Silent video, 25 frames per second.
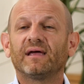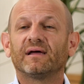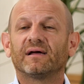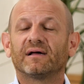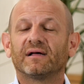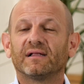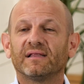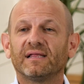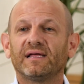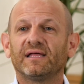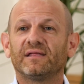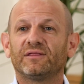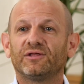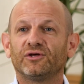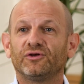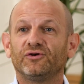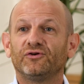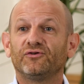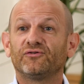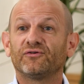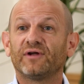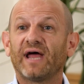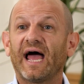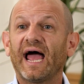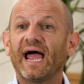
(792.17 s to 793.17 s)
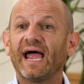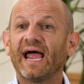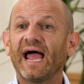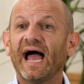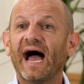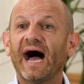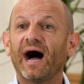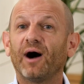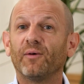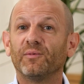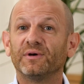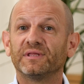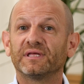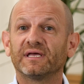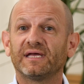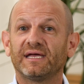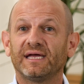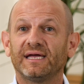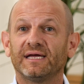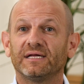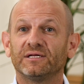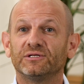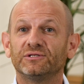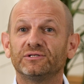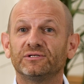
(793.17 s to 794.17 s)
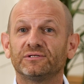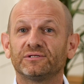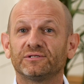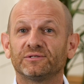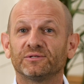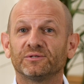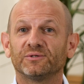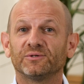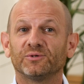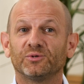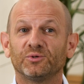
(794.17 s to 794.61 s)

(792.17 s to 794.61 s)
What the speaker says: it clear that you should hang out with kids